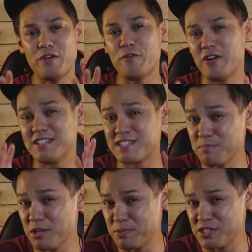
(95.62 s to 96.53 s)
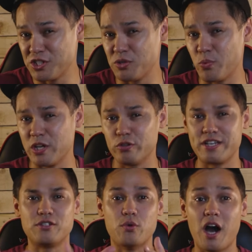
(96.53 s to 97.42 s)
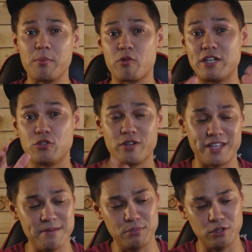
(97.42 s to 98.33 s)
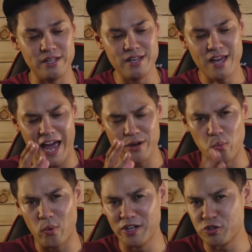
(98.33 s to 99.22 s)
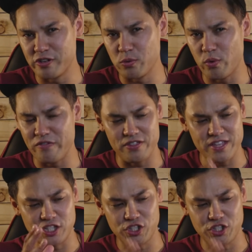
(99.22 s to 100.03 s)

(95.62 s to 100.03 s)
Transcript: if you're in a similar position where you're looking to upgrade your gimbal and wondering whether the